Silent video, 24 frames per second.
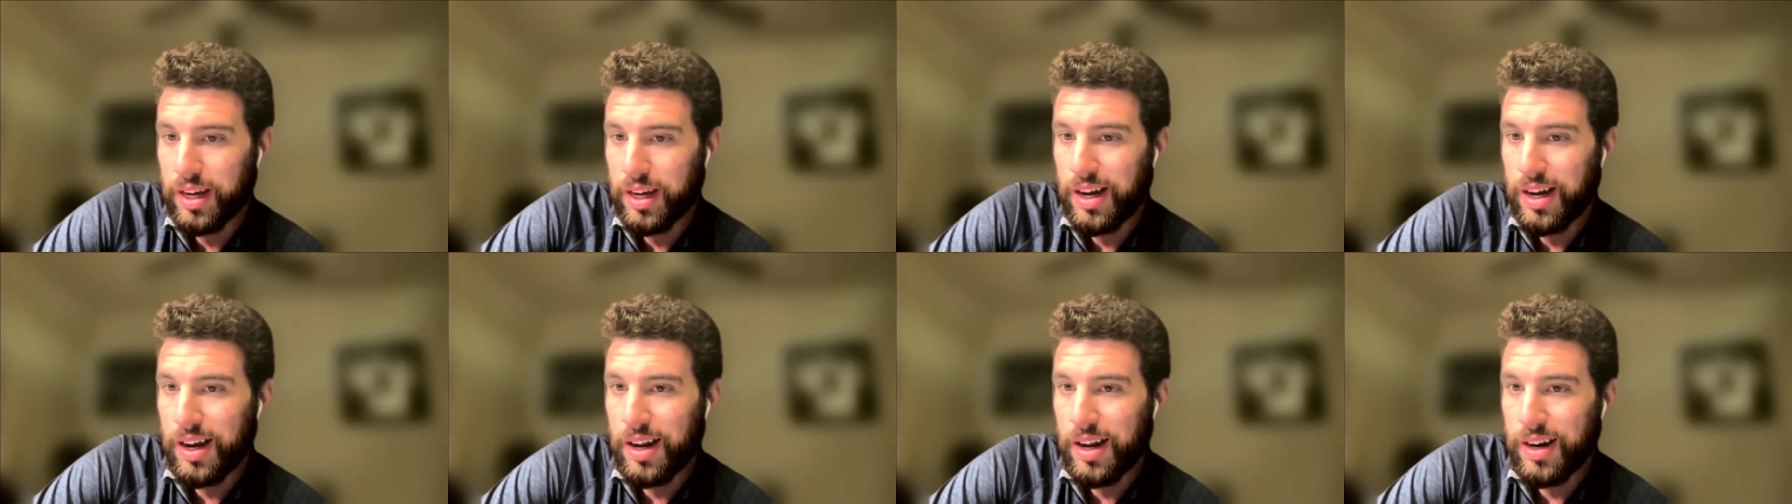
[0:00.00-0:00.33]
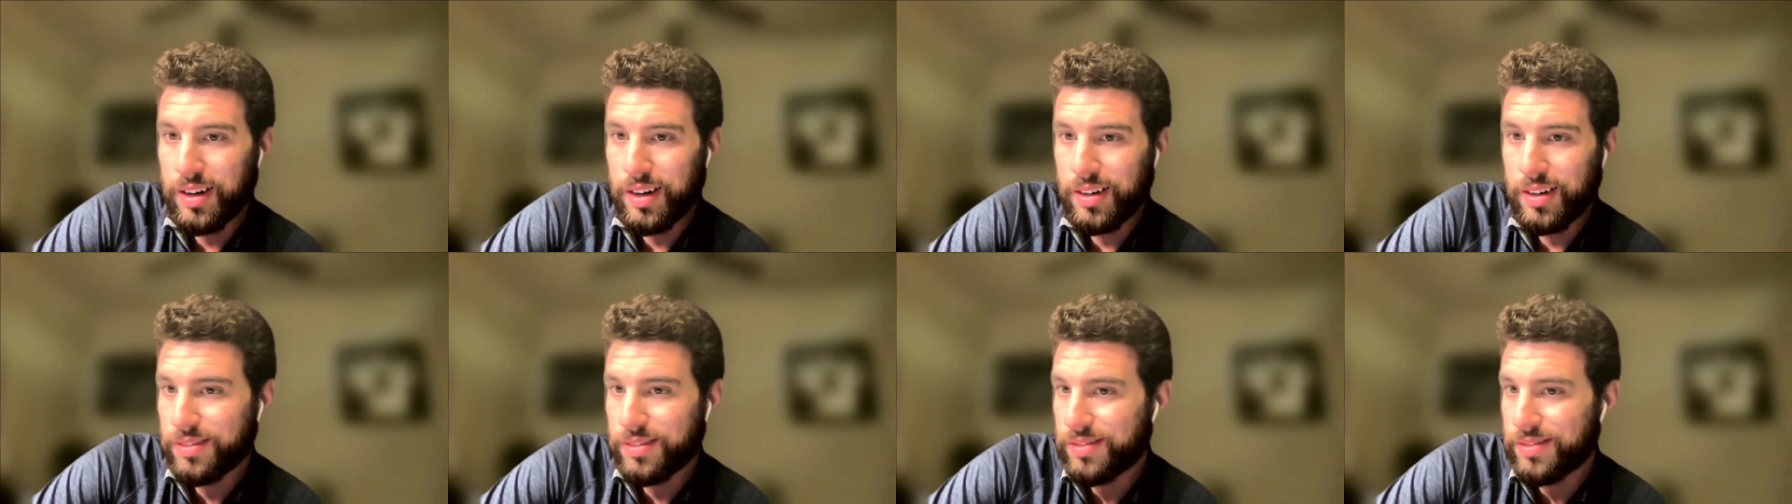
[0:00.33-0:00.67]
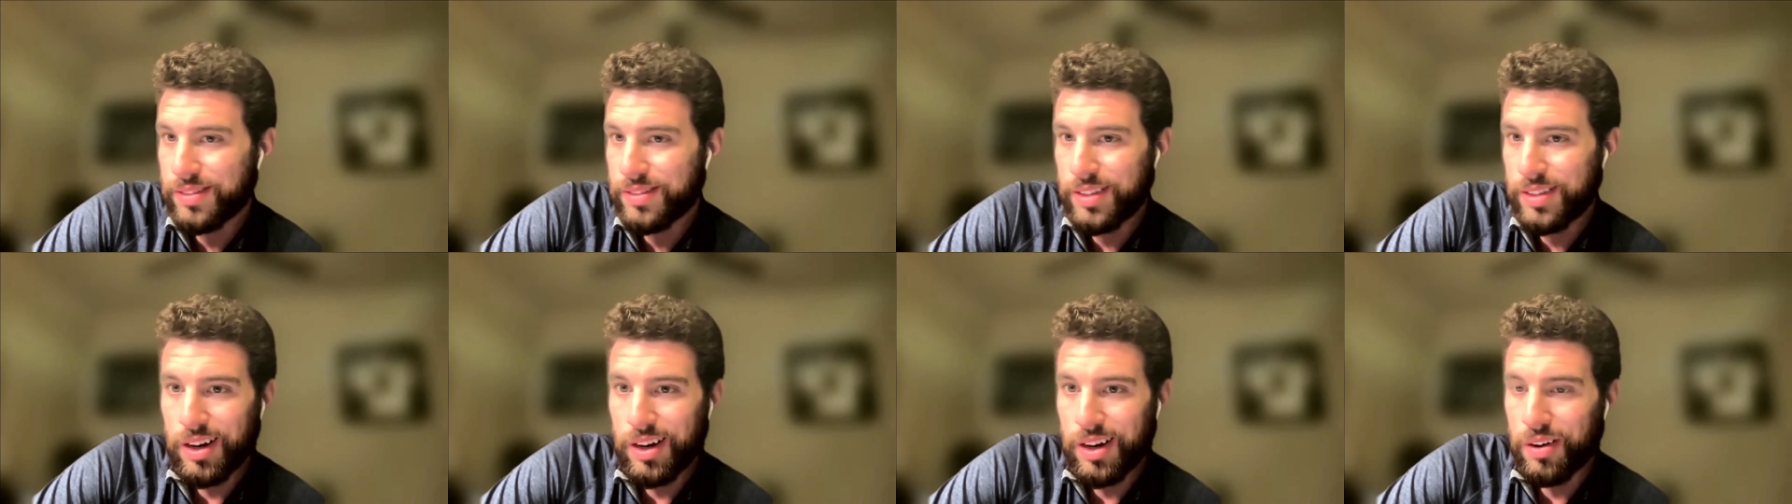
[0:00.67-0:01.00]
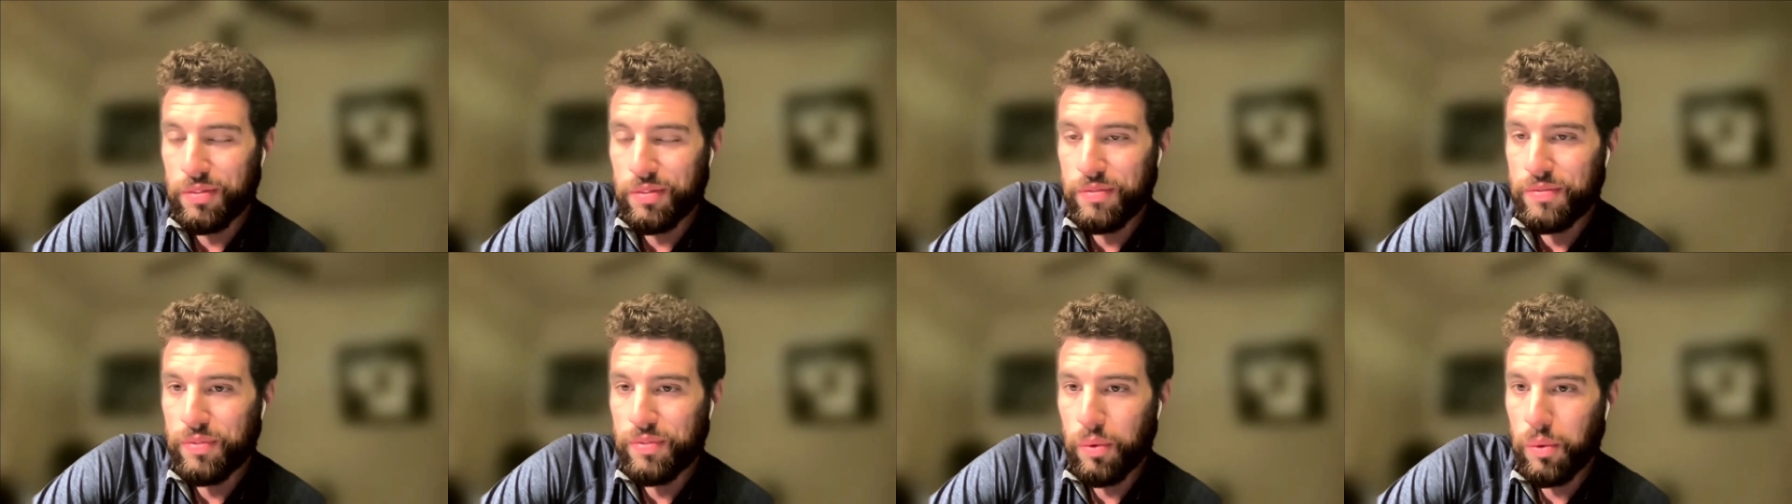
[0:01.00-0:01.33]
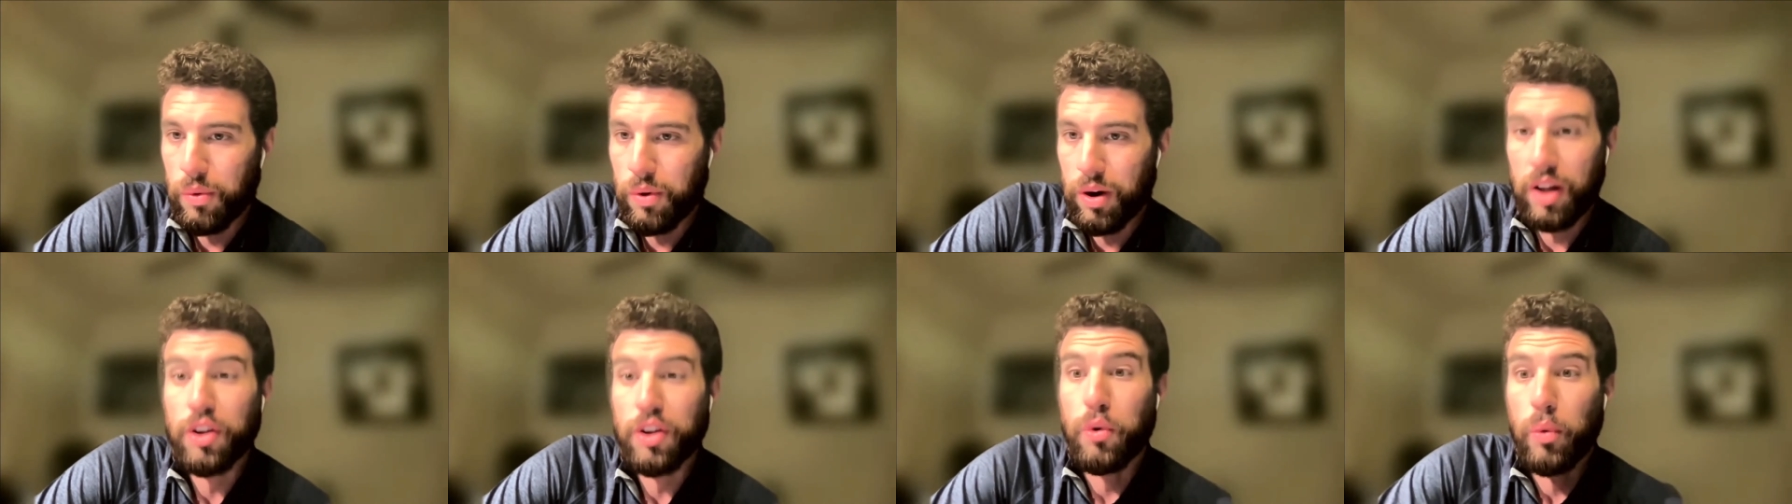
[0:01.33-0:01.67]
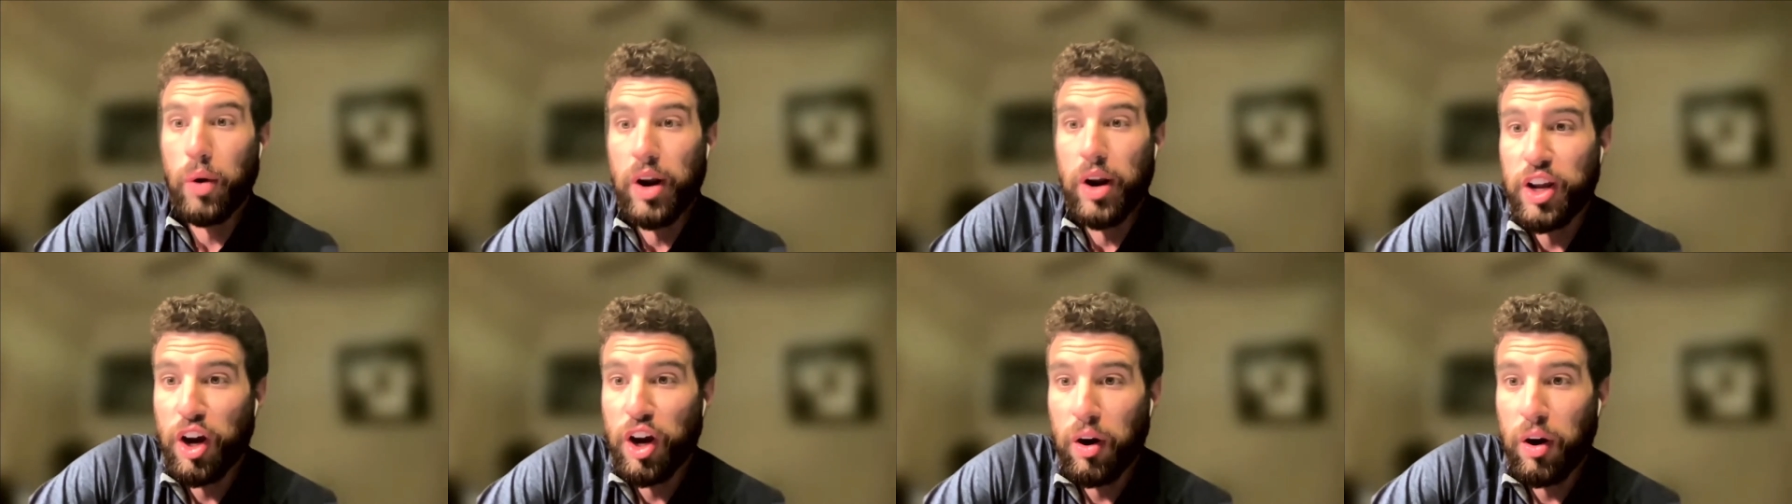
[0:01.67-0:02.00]
got for a
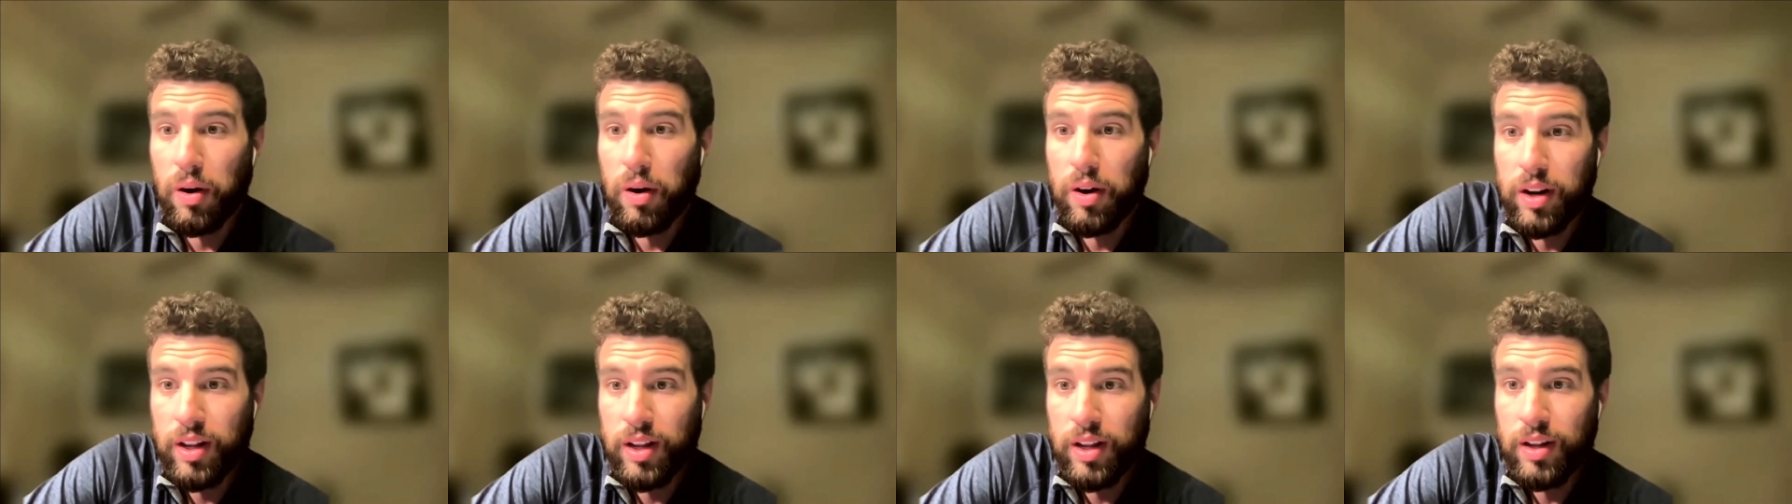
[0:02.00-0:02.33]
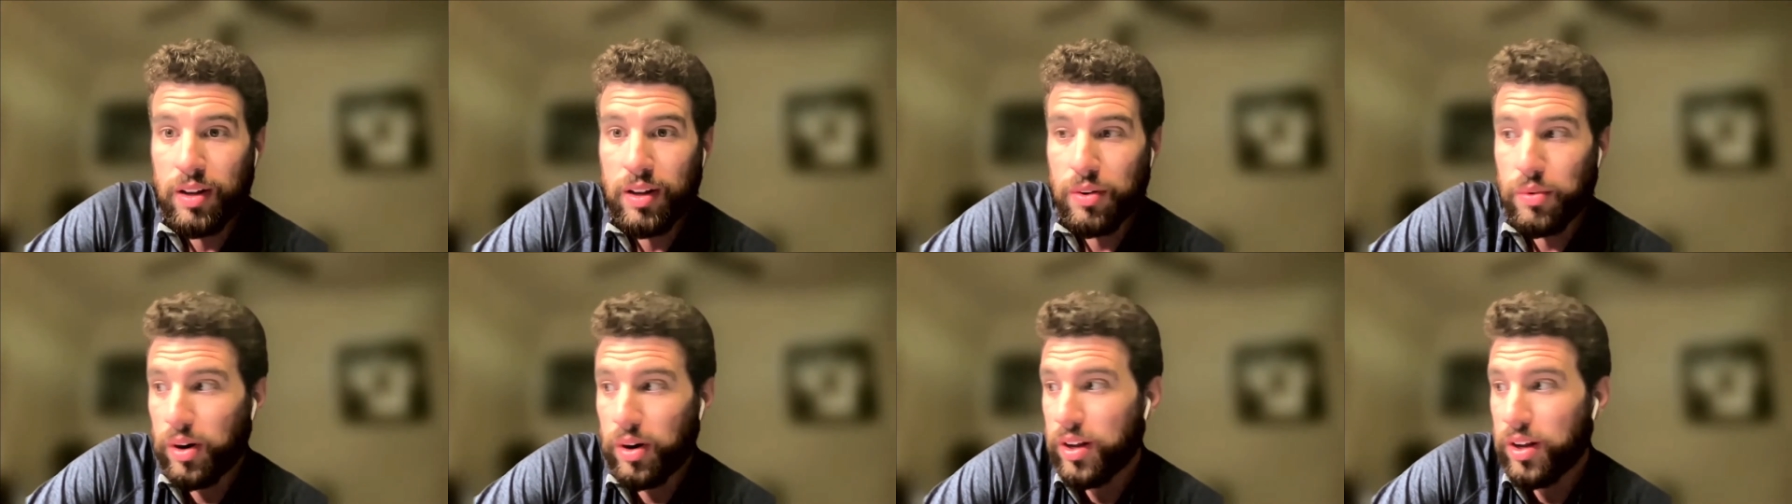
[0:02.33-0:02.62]
Greg Hardy.